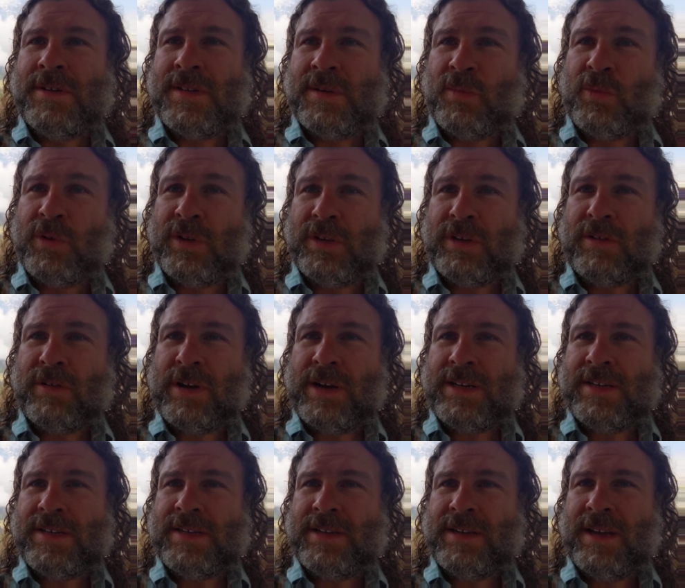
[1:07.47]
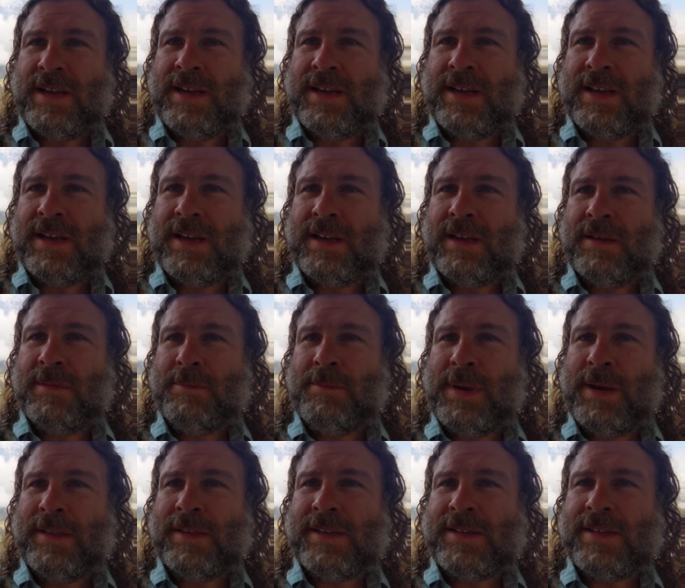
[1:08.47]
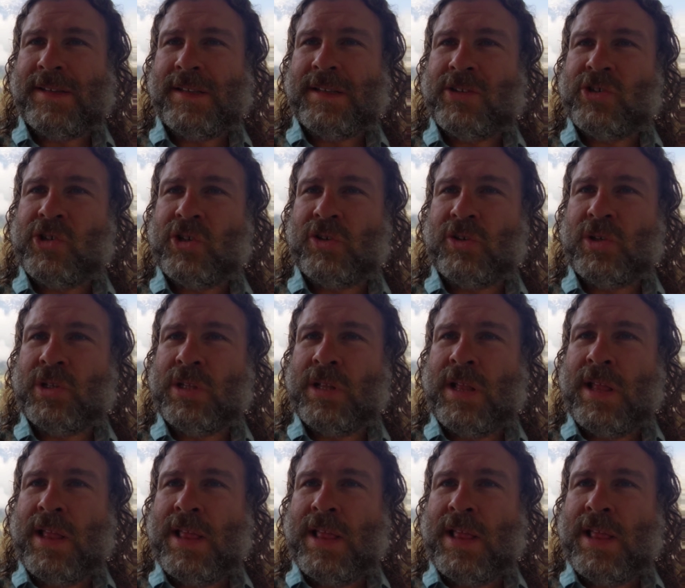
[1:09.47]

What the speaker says: really great paleontological